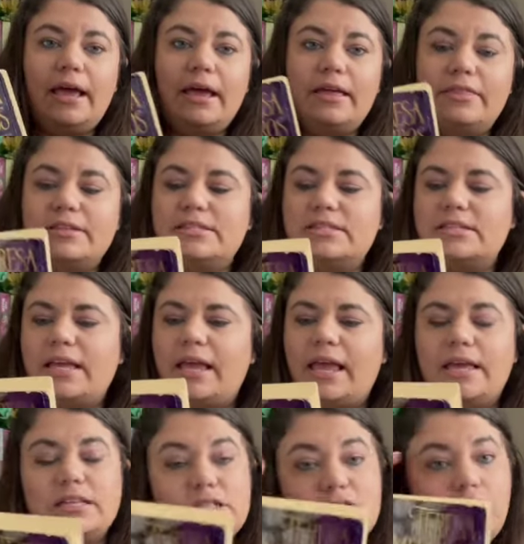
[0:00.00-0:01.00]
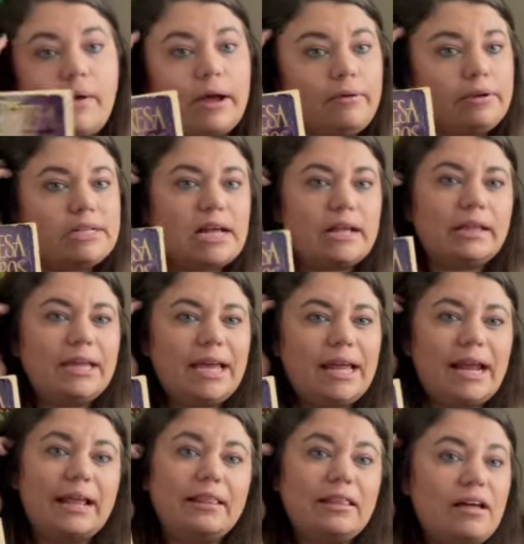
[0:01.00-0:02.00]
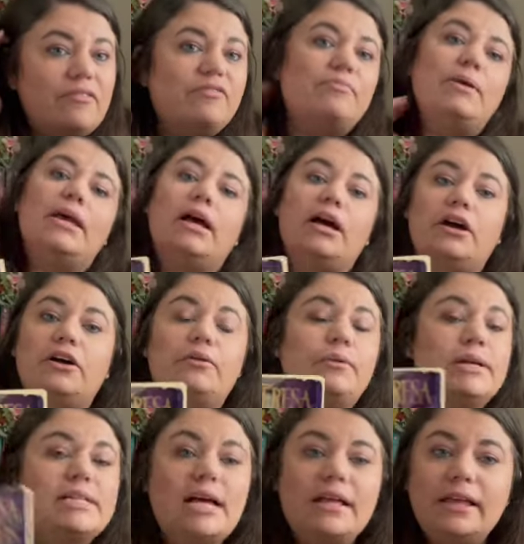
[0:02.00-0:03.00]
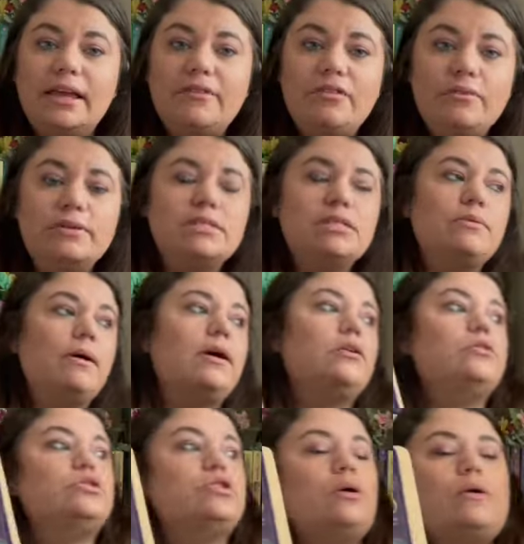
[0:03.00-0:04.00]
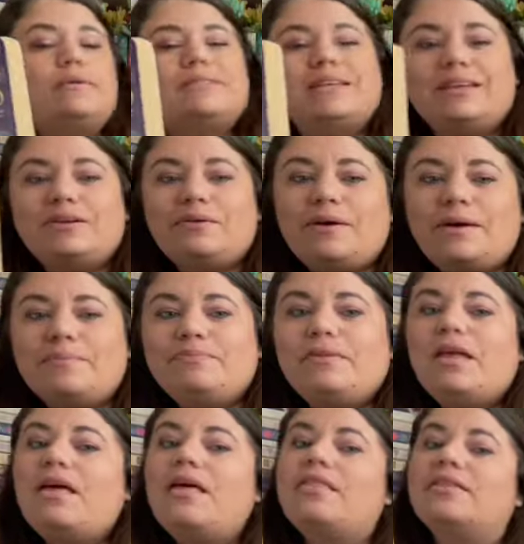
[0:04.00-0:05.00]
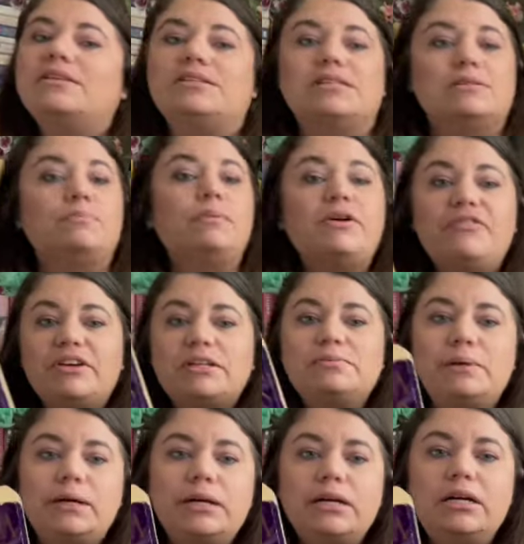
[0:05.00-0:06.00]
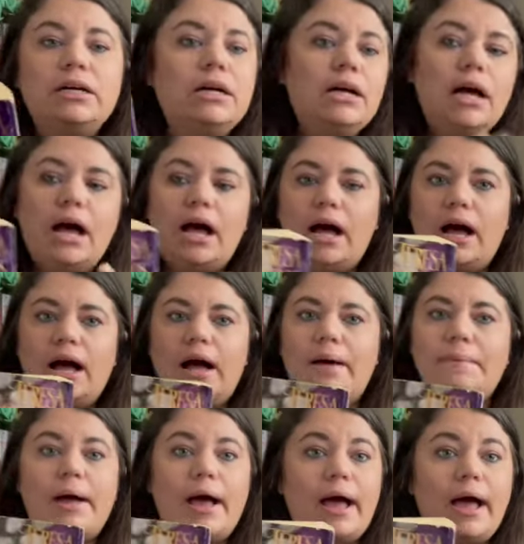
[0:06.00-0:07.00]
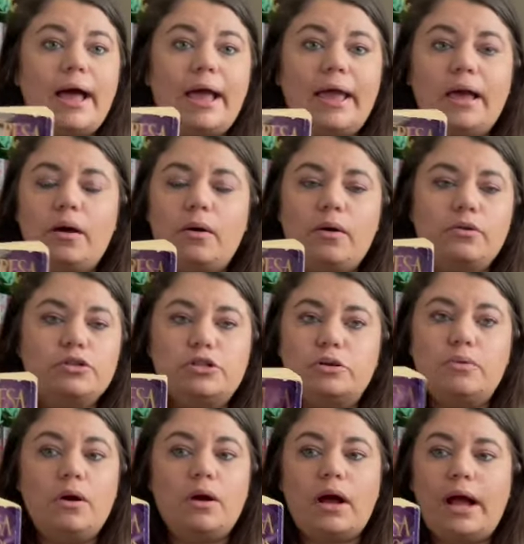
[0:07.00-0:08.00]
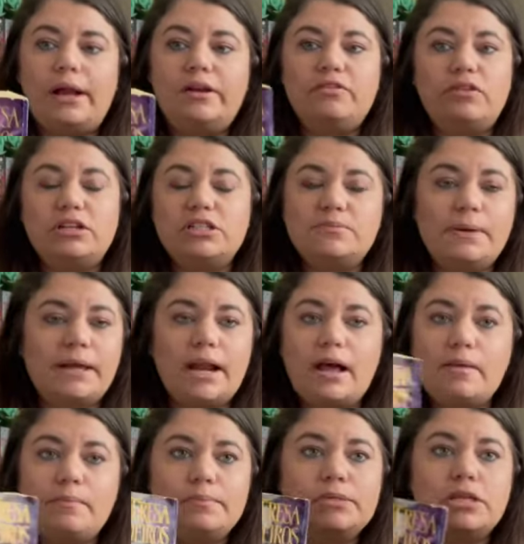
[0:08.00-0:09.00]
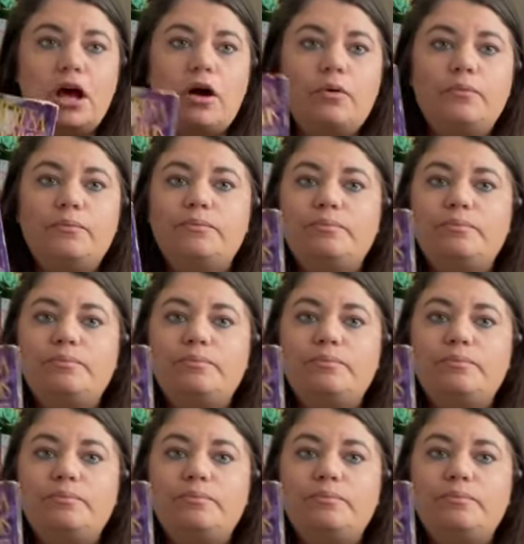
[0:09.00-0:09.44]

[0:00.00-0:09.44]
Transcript: this is like a Snow White retelling, and I love me a good retelling every once in a while. So I was like, you know what? This is a perfect book. I do kind of want to pick it up. So